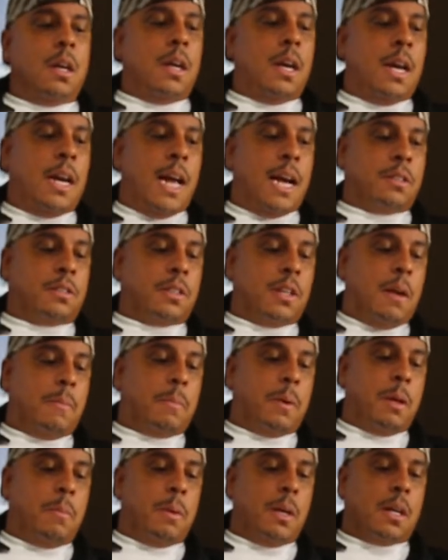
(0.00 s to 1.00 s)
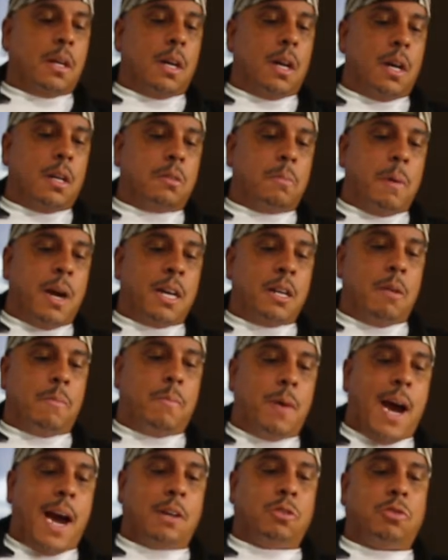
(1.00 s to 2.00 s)
And that's simply because
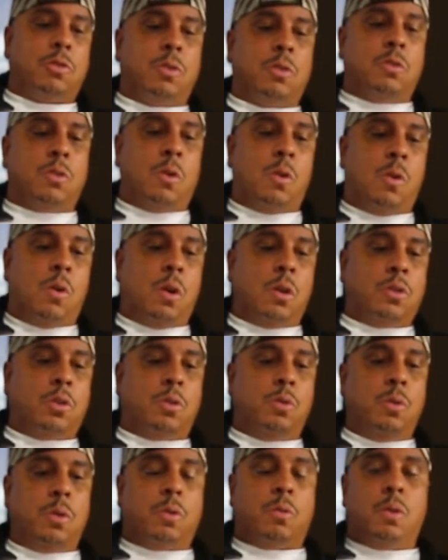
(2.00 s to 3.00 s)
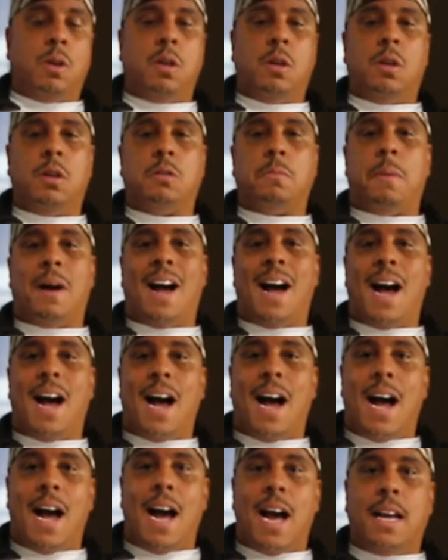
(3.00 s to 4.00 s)
manufacturers are 2 or 3 years
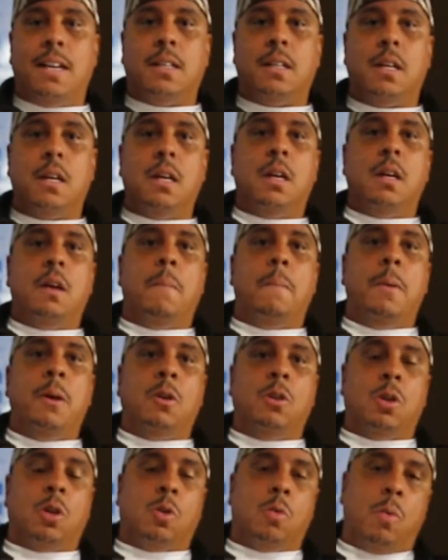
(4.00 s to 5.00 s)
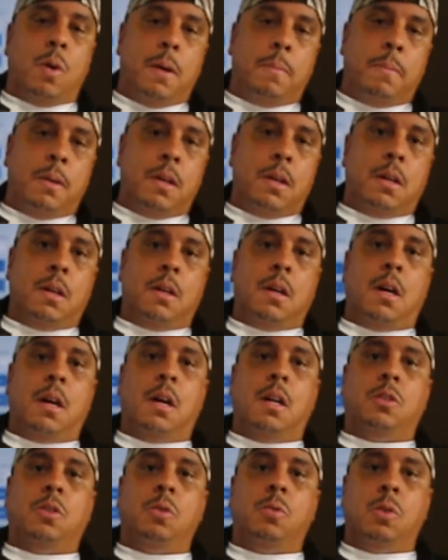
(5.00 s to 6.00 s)
behind building equipment
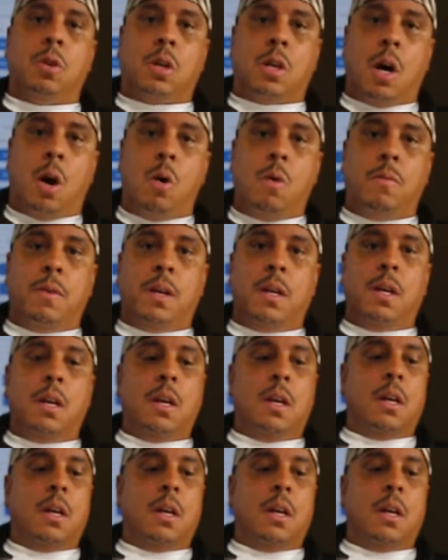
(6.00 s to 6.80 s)
due to COVID.